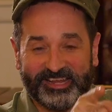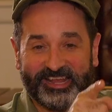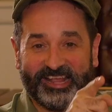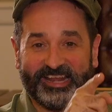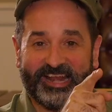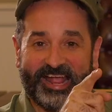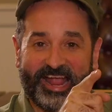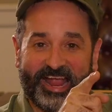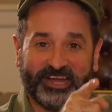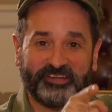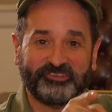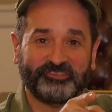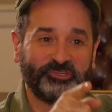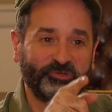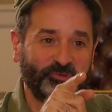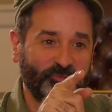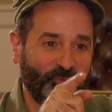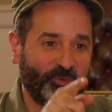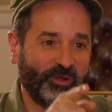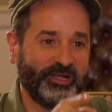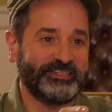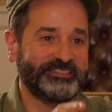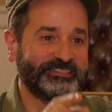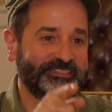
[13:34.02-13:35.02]
It actually
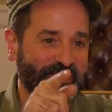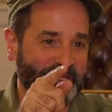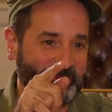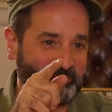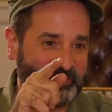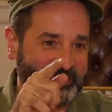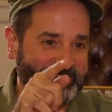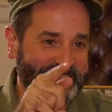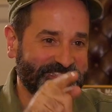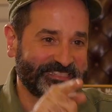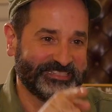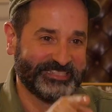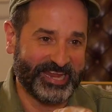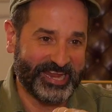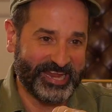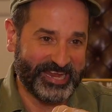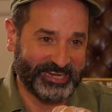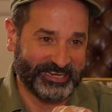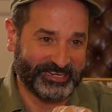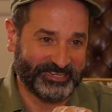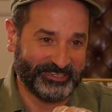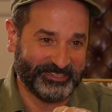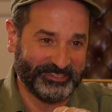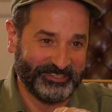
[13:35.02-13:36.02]
was a
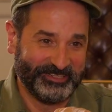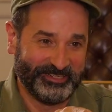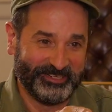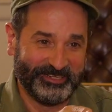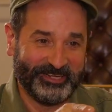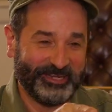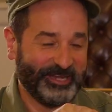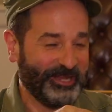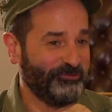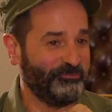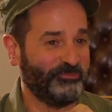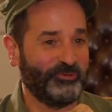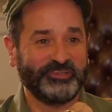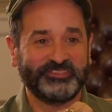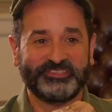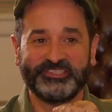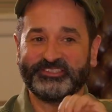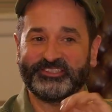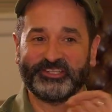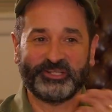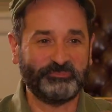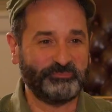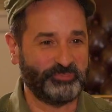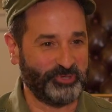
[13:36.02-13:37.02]
mistake. It
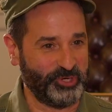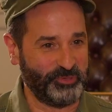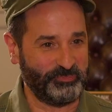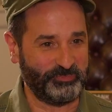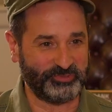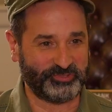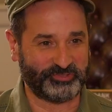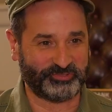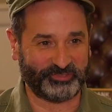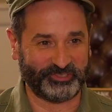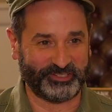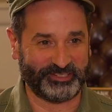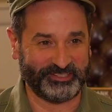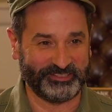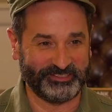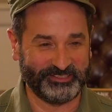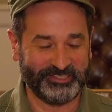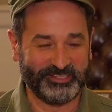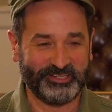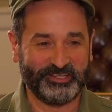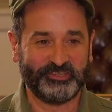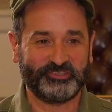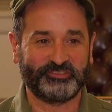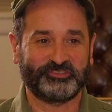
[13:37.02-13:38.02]
wasn't done purposely.
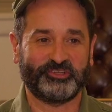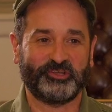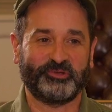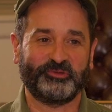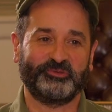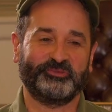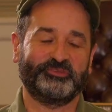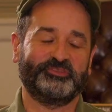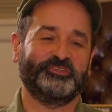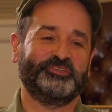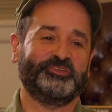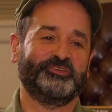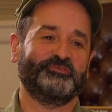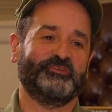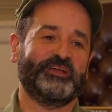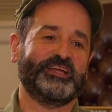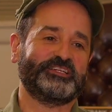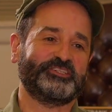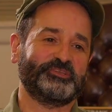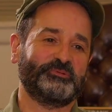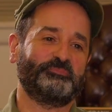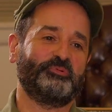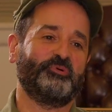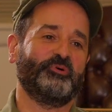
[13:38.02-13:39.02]
So the
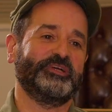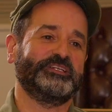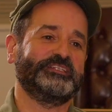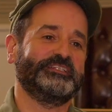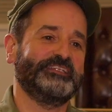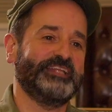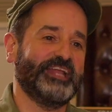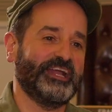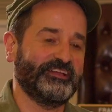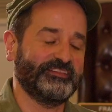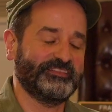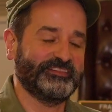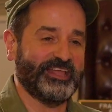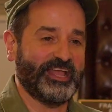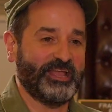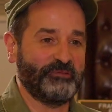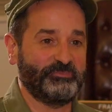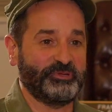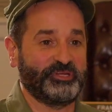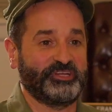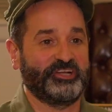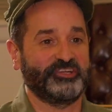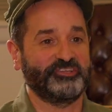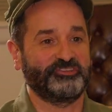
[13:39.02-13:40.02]
director pointed out that
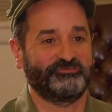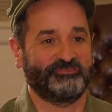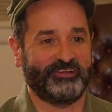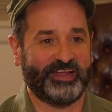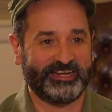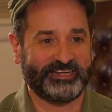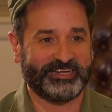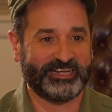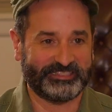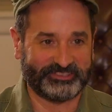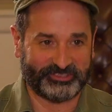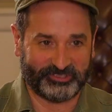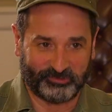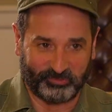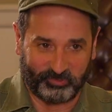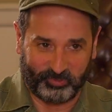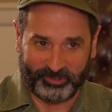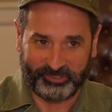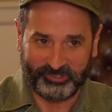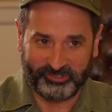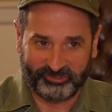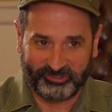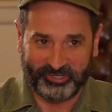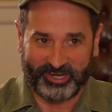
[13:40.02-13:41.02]
because Frank had this
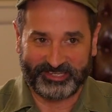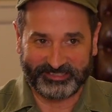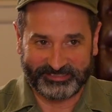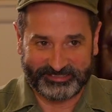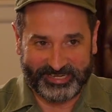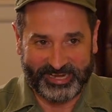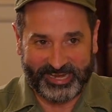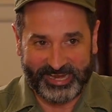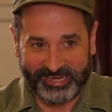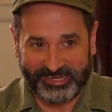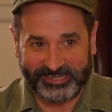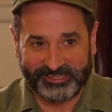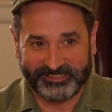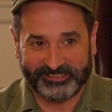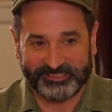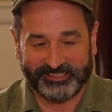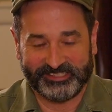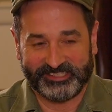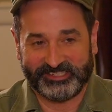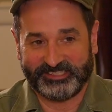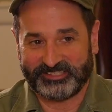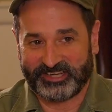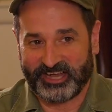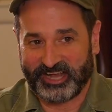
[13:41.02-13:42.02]
one-shot take
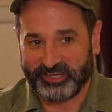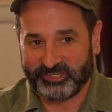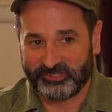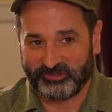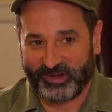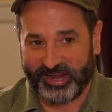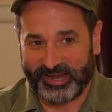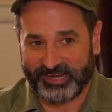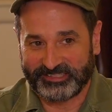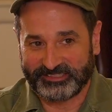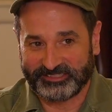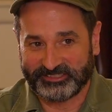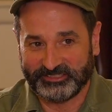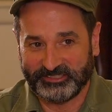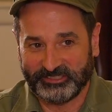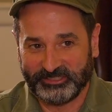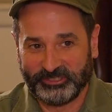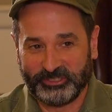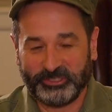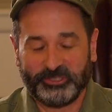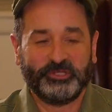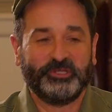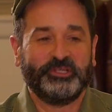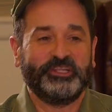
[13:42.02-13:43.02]
in his contract,
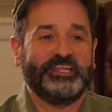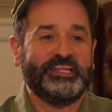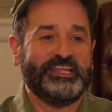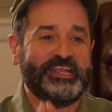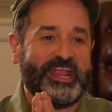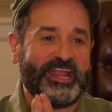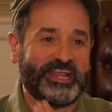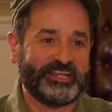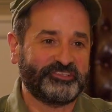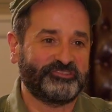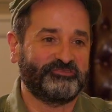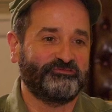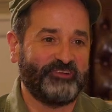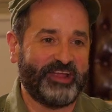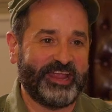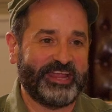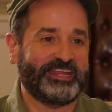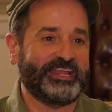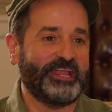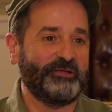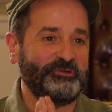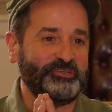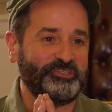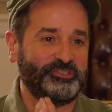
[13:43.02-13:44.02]
he asked
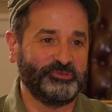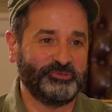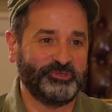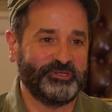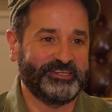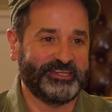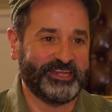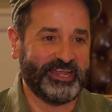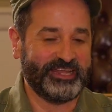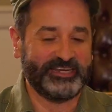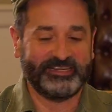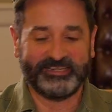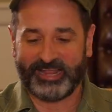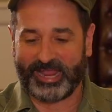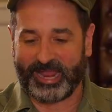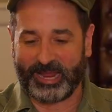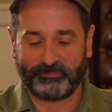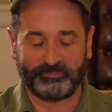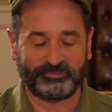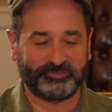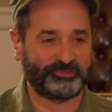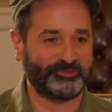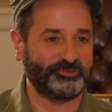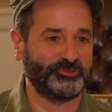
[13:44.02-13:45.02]
Frank, can we do it again?
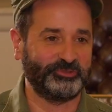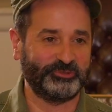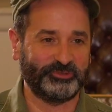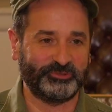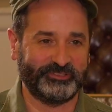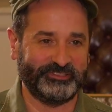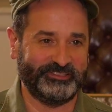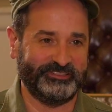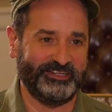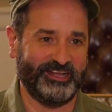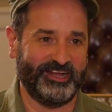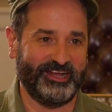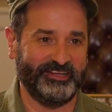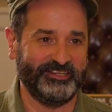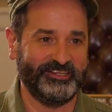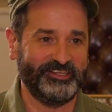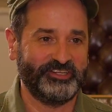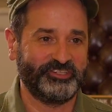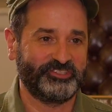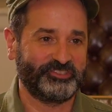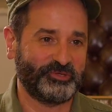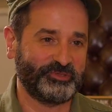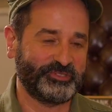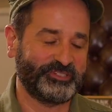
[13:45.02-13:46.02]
Absolutely not.
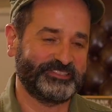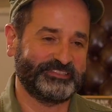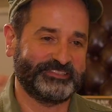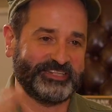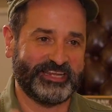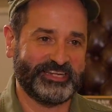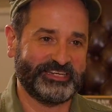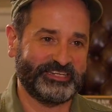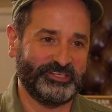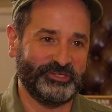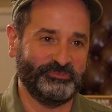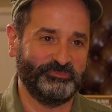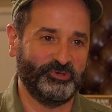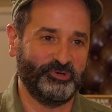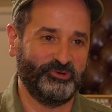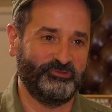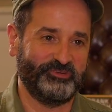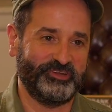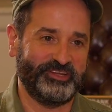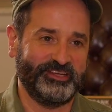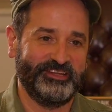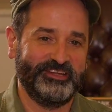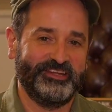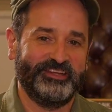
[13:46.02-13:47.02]
So it stayed in the
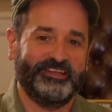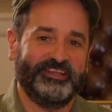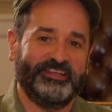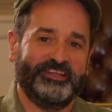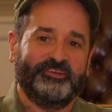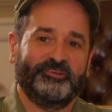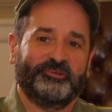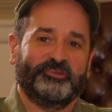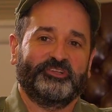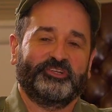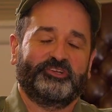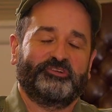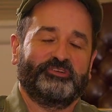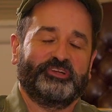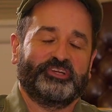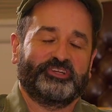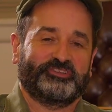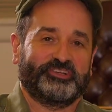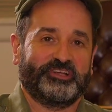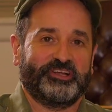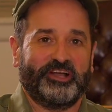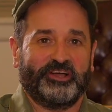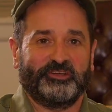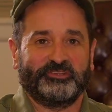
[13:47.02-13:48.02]
movie, and all the
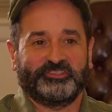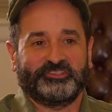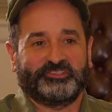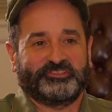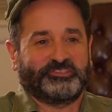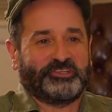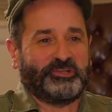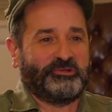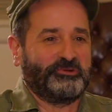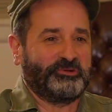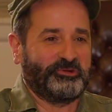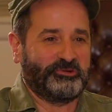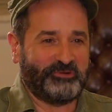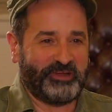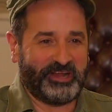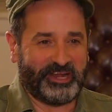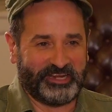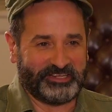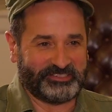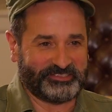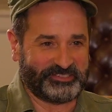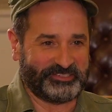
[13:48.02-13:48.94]
critics were like, oh, this is so great.